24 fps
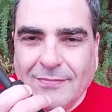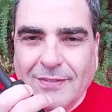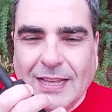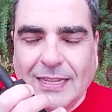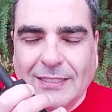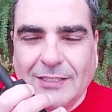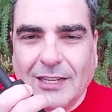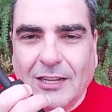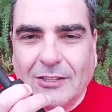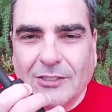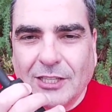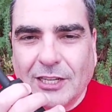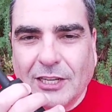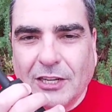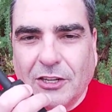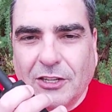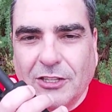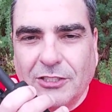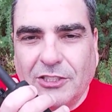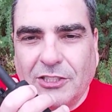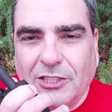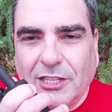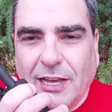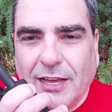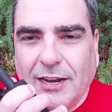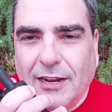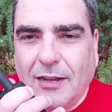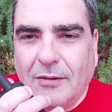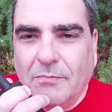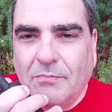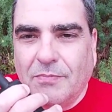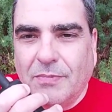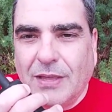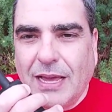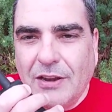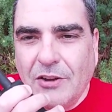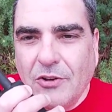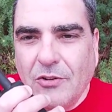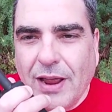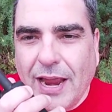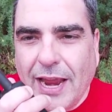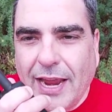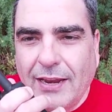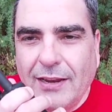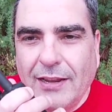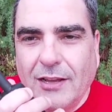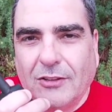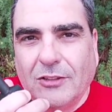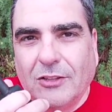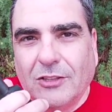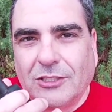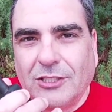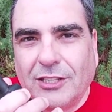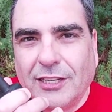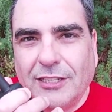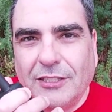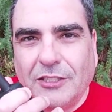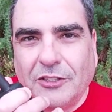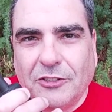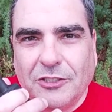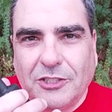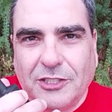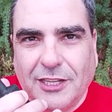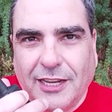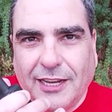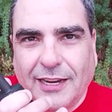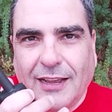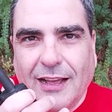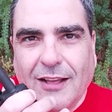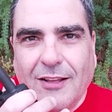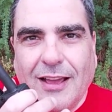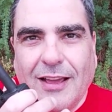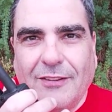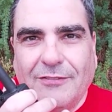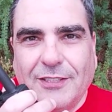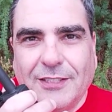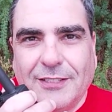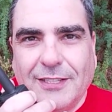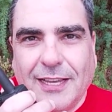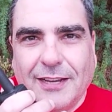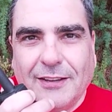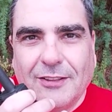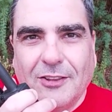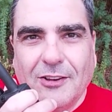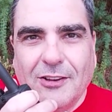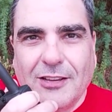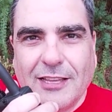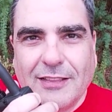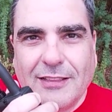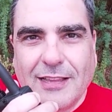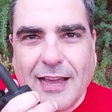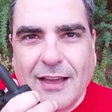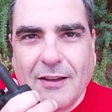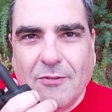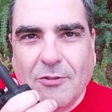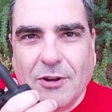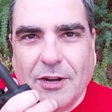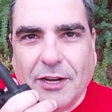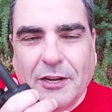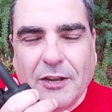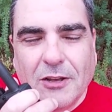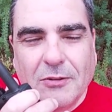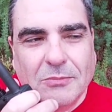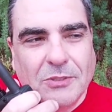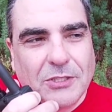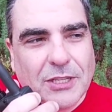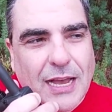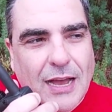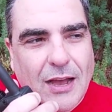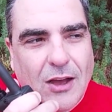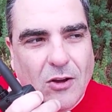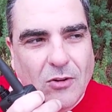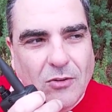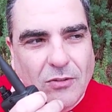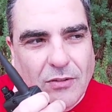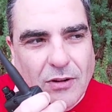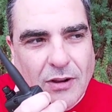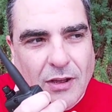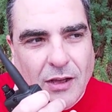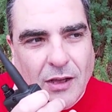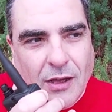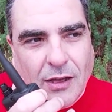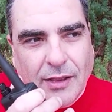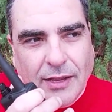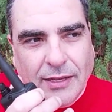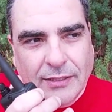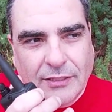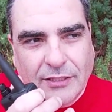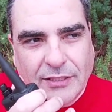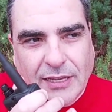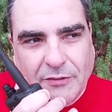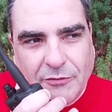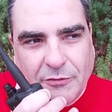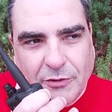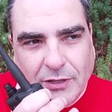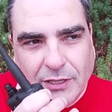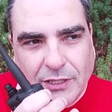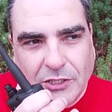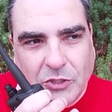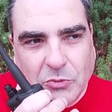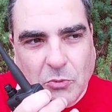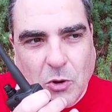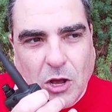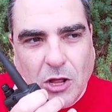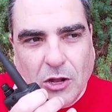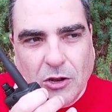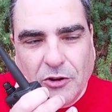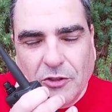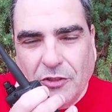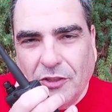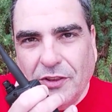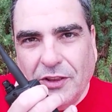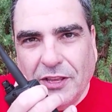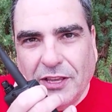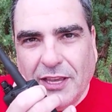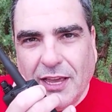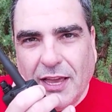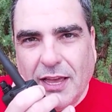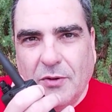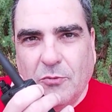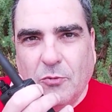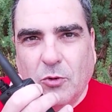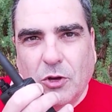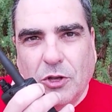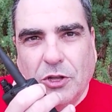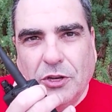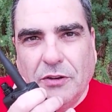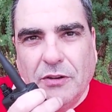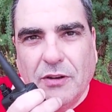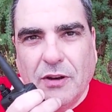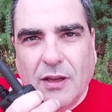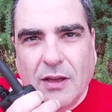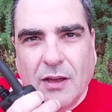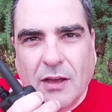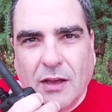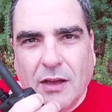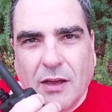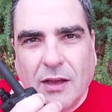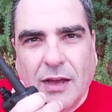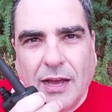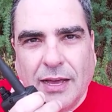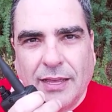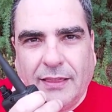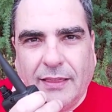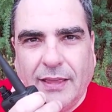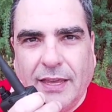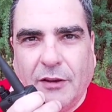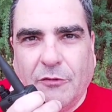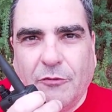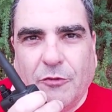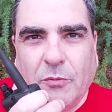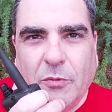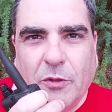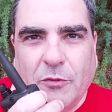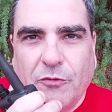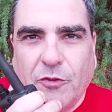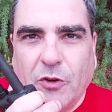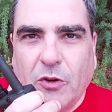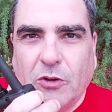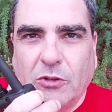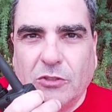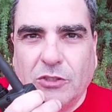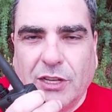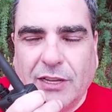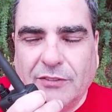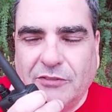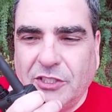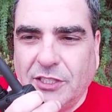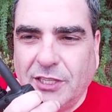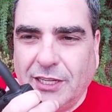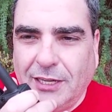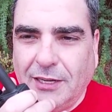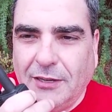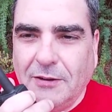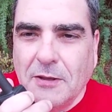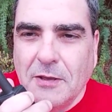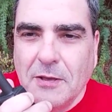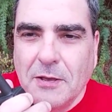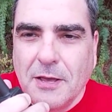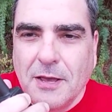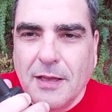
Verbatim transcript: That sounds like a good setup. That new handheld looks interesting. I'll have to take a look at that when it comes out. It's definitely smaller than the Kenwood, I think, from the photos I've seen.